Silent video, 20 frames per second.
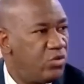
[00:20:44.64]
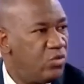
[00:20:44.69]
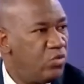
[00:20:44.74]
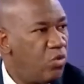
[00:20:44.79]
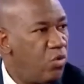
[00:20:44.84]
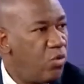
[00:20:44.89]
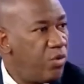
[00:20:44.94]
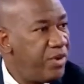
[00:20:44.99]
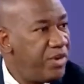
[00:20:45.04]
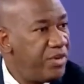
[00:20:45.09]
is
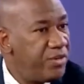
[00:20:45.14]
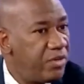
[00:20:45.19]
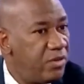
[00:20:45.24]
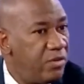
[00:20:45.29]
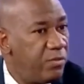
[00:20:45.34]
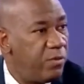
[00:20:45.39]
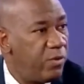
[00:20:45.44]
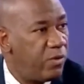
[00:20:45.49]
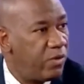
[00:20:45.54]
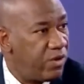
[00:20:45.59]
no
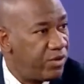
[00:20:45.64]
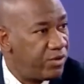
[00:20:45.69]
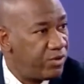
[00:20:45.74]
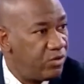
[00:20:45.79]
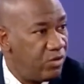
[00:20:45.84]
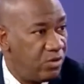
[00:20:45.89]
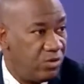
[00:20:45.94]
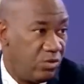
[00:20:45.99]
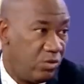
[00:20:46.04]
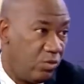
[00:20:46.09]
reason for
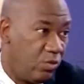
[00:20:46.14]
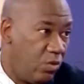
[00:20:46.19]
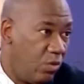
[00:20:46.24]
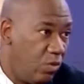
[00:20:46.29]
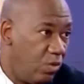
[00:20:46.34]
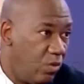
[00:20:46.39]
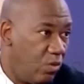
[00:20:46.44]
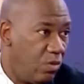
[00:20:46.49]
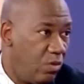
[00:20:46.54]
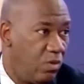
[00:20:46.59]
us not to
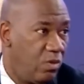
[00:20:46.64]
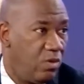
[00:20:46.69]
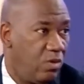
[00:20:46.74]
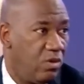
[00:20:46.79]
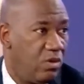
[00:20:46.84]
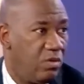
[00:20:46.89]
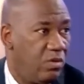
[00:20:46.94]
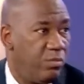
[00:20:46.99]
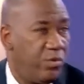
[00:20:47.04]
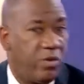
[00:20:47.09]
go.
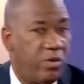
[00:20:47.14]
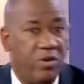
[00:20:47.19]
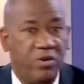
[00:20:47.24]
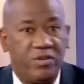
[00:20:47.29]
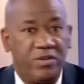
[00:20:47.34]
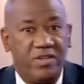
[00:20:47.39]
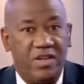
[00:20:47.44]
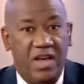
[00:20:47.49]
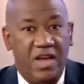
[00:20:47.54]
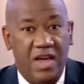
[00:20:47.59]

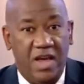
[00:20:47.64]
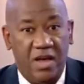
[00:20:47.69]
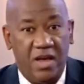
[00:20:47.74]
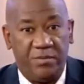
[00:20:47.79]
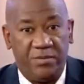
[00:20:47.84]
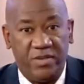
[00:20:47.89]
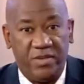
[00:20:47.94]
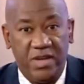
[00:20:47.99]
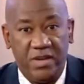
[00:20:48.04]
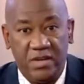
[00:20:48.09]
Because I
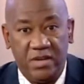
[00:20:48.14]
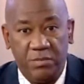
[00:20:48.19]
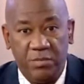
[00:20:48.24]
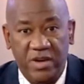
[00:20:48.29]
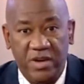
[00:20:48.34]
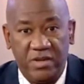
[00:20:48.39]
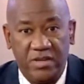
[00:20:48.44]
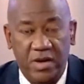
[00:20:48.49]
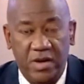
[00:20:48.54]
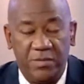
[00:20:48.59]
have said
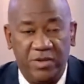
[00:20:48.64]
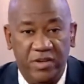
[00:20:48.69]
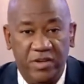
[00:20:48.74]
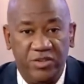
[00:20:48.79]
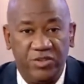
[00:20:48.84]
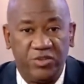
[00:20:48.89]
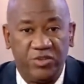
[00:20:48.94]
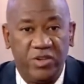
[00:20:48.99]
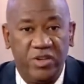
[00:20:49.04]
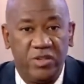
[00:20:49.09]
it many times,
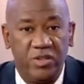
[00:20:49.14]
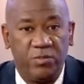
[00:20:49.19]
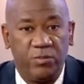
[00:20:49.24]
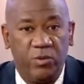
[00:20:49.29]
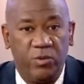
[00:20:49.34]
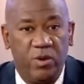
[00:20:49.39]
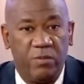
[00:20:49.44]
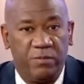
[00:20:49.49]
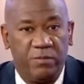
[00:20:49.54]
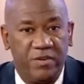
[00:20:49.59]
history is
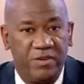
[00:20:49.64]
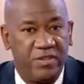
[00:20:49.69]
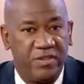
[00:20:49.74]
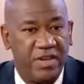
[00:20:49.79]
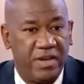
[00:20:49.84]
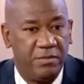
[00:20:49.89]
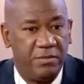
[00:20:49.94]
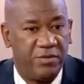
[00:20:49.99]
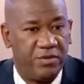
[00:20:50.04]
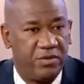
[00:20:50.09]
full of
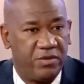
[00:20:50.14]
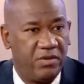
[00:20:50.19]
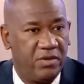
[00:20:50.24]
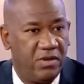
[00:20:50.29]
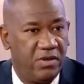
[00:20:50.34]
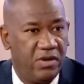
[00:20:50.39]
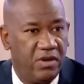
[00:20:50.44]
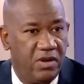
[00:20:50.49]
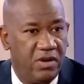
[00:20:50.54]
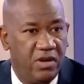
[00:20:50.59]
first times.
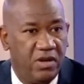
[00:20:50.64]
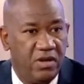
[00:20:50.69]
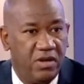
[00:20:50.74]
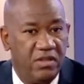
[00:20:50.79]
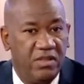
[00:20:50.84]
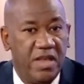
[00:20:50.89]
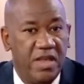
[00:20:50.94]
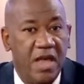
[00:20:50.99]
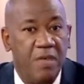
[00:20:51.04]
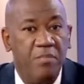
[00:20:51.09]

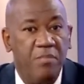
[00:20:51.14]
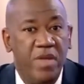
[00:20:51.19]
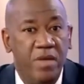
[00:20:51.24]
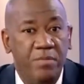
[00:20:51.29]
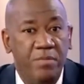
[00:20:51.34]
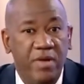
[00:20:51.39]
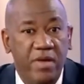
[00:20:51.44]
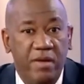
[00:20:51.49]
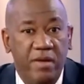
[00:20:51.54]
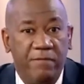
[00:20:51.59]
There
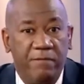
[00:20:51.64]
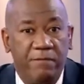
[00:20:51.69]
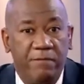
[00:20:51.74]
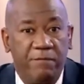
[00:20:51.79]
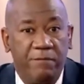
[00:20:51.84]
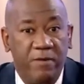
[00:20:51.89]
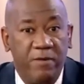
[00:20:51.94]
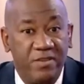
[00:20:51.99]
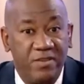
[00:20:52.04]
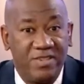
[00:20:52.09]
may be a
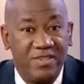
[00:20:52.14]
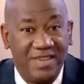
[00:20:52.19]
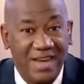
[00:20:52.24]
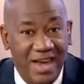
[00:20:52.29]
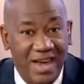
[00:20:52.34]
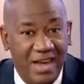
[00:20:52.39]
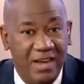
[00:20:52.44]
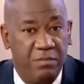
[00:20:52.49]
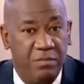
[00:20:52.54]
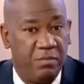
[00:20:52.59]
first
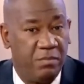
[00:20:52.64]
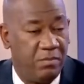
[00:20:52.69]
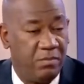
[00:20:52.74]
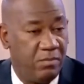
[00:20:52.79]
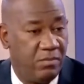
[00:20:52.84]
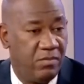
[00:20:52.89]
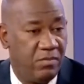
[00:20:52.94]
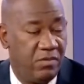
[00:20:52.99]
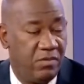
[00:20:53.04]
time